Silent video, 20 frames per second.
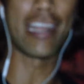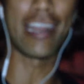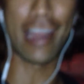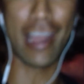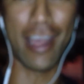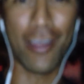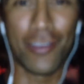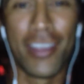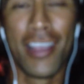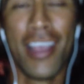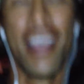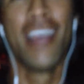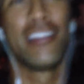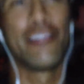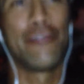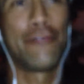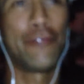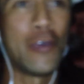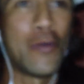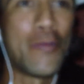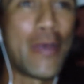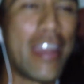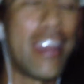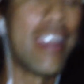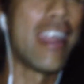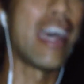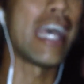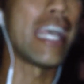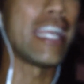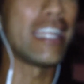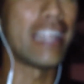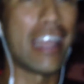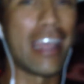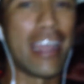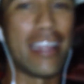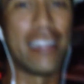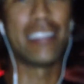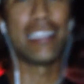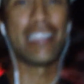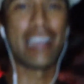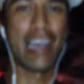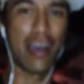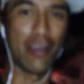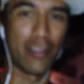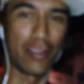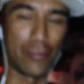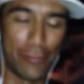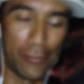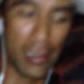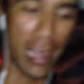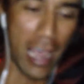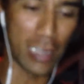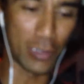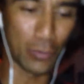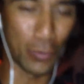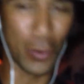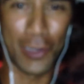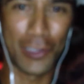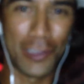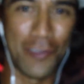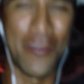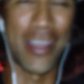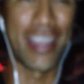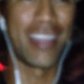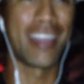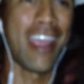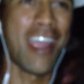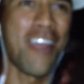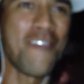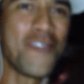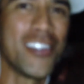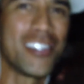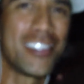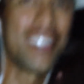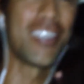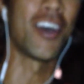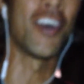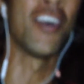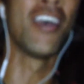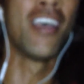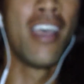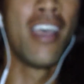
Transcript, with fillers: it out to film at night and see how the flash works on my camera. So